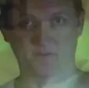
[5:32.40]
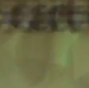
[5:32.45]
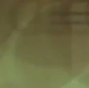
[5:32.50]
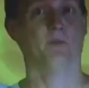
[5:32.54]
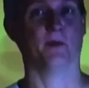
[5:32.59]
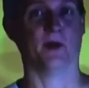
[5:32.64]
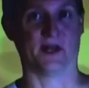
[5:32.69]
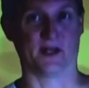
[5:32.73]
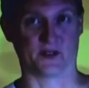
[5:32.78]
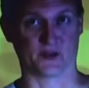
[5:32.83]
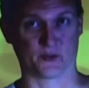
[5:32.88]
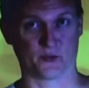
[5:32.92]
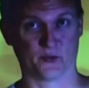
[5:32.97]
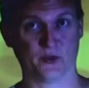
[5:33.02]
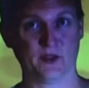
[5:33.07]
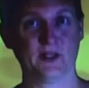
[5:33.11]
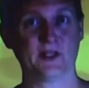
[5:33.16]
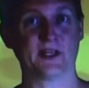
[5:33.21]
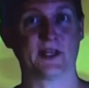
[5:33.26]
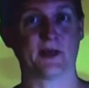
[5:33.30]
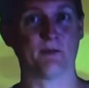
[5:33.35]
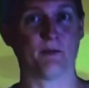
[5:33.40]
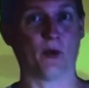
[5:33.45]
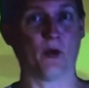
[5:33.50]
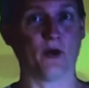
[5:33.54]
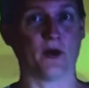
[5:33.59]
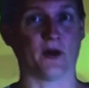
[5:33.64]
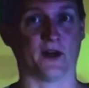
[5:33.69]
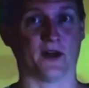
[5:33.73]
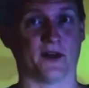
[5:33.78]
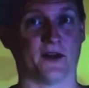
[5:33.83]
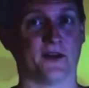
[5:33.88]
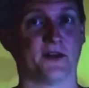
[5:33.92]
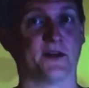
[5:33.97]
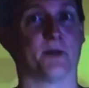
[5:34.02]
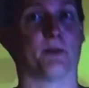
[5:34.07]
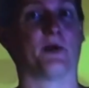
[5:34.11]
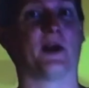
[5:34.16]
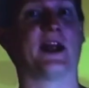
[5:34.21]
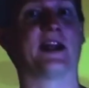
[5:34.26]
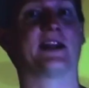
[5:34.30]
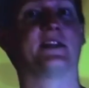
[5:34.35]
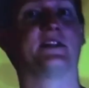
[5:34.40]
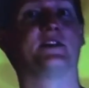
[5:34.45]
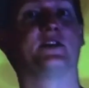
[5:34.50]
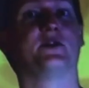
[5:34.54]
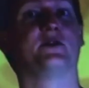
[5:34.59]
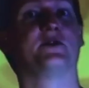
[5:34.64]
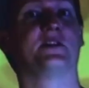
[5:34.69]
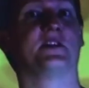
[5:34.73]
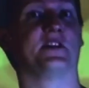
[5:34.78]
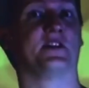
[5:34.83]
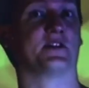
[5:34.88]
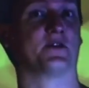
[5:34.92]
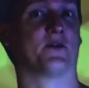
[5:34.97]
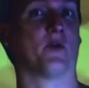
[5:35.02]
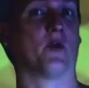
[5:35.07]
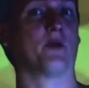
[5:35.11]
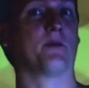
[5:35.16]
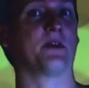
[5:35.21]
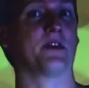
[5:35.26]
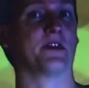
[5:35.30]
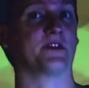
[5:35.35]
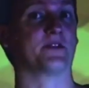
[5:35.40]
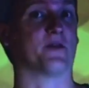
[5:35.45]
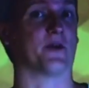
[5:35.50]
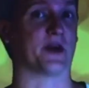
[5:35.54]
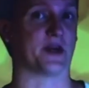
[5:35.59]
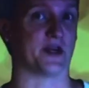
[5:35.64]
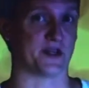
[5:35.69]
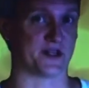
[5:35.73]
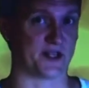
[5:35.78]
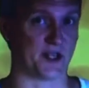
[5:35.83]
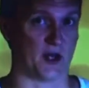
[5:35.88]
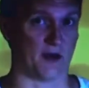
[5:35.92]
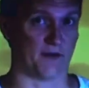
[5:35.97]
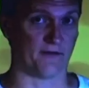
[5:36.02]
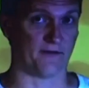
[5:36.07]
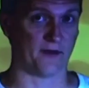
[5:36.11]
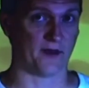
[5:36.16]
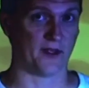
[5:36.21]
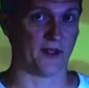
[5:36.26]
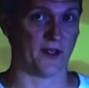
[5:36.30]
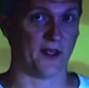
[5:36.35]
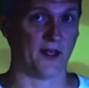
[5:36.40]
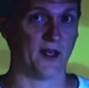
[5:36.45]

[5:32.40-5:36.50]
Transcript: But it's really important to practice using these formulas for yourself,